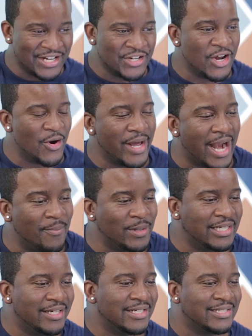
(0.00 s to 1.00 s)
You know what? I'm
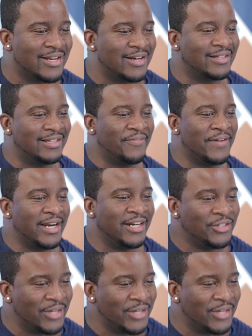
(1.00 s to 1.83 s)
gonna leave this on a cliffhanger.